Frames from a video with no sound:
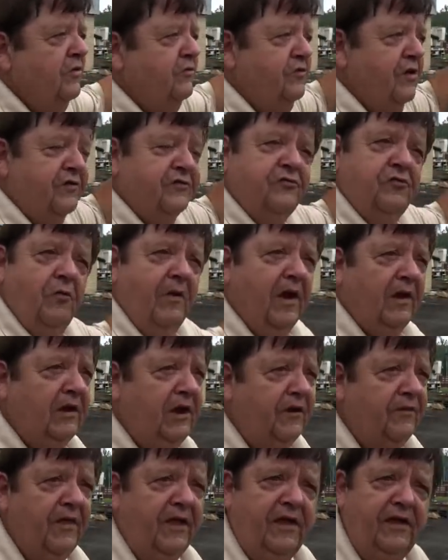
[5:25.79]
just
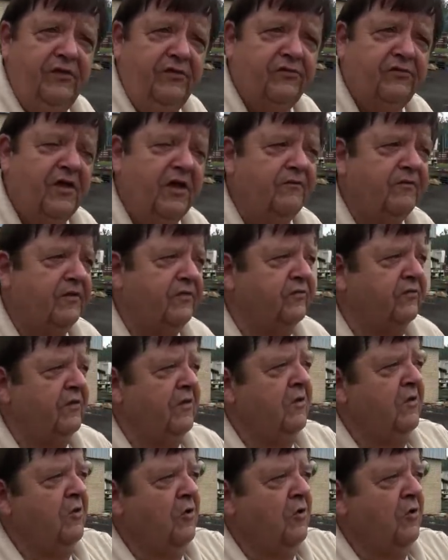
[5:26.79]
directly to the east of us.